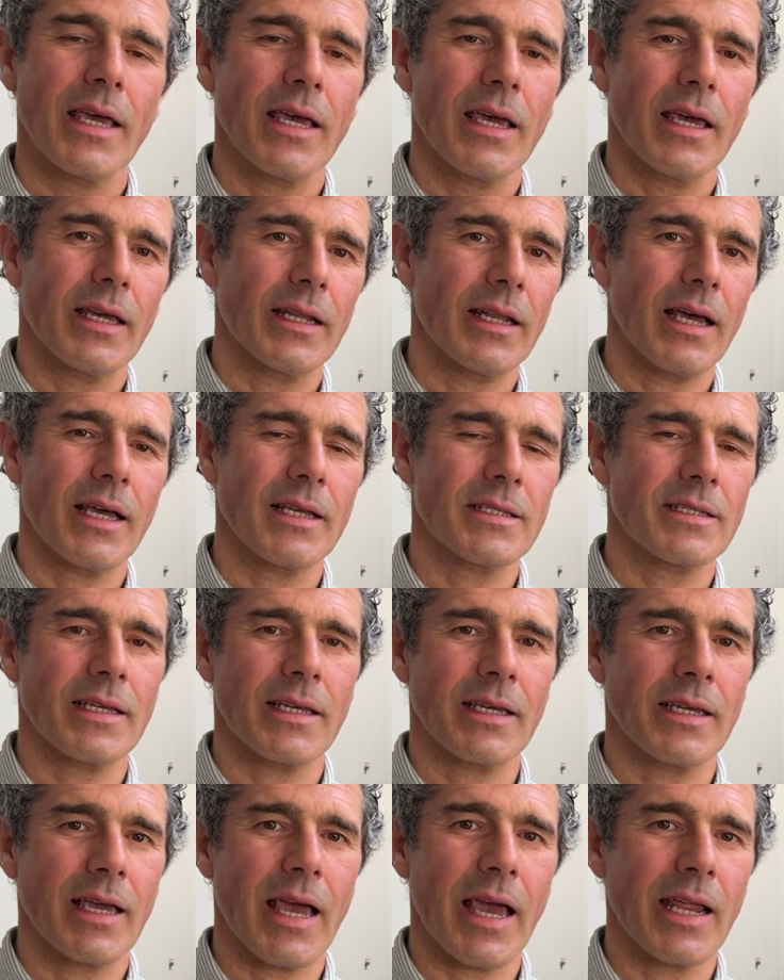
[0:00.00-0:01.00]
It has
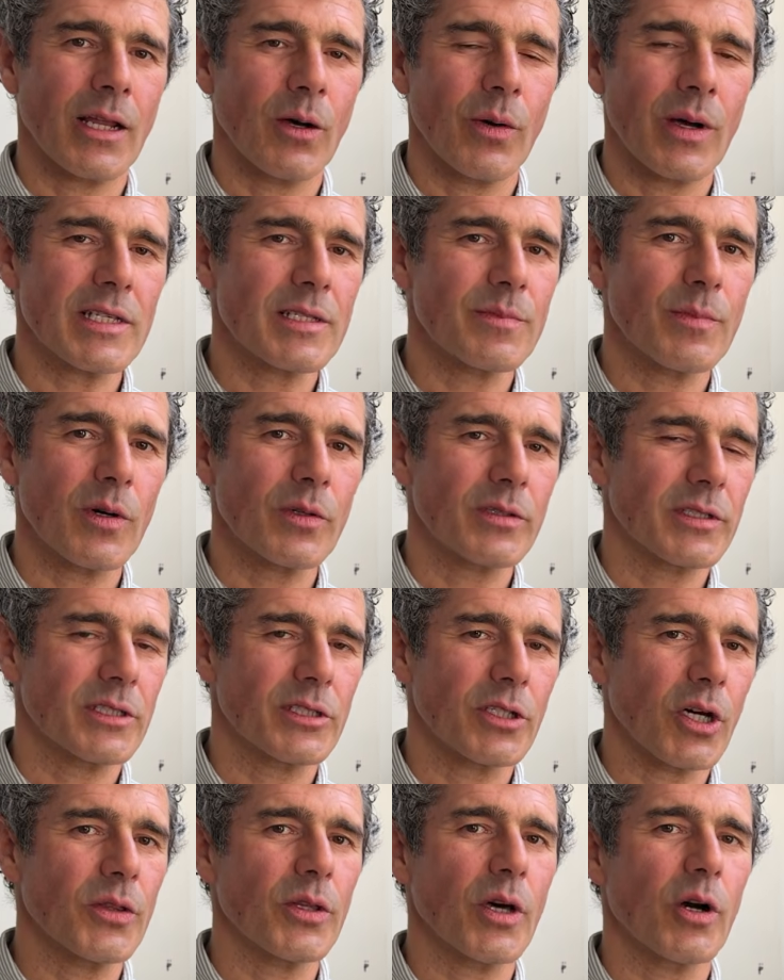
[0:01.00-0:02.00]
a NOS mode, a
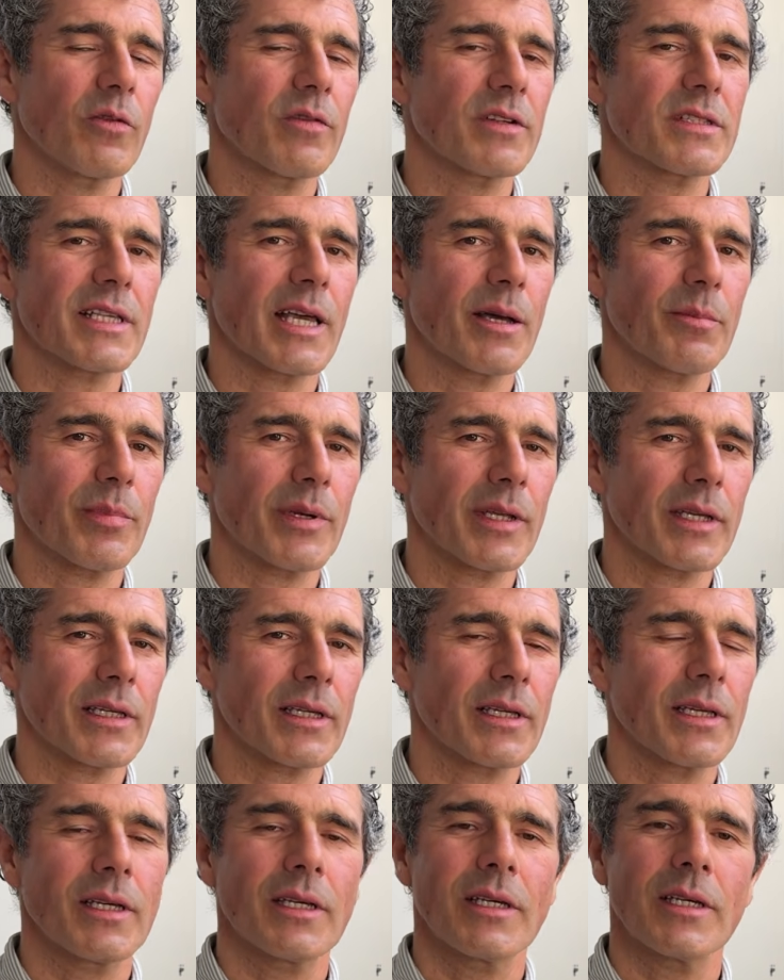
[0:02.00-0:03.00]

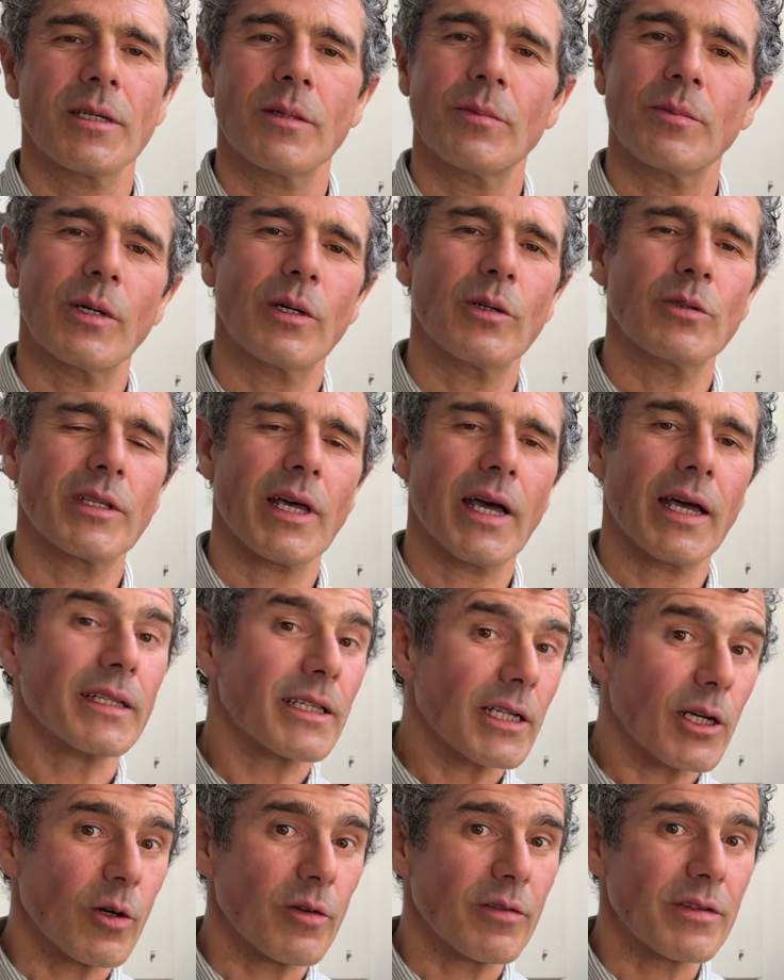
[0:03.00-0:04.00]
non-oversampling mode,
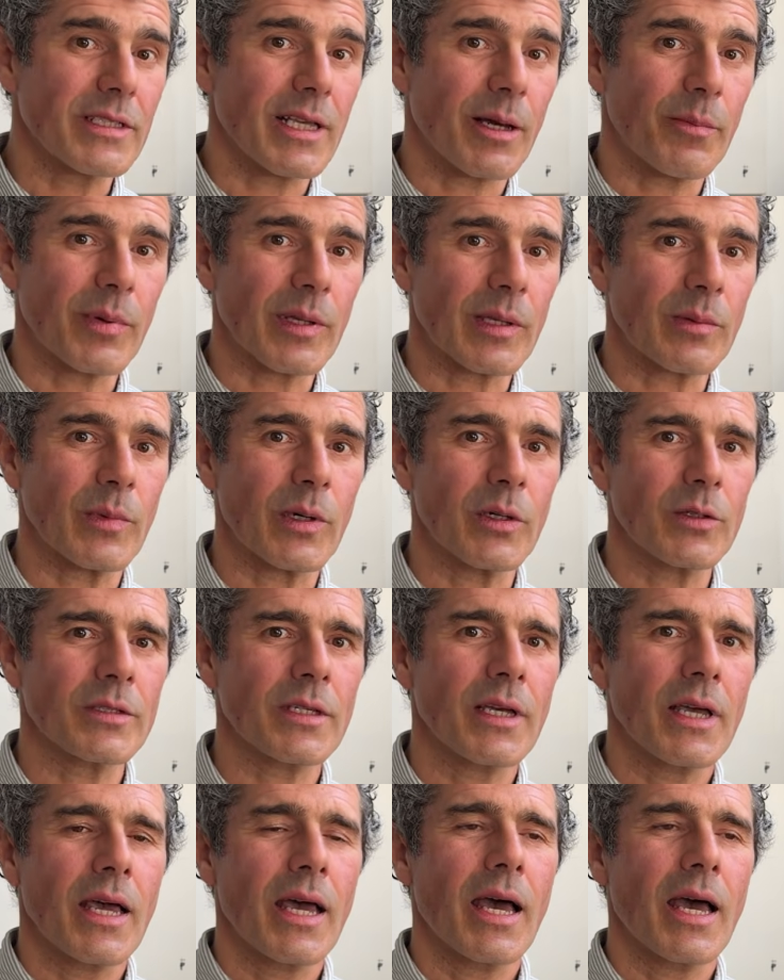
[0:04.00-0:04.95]
and an oversampling mode.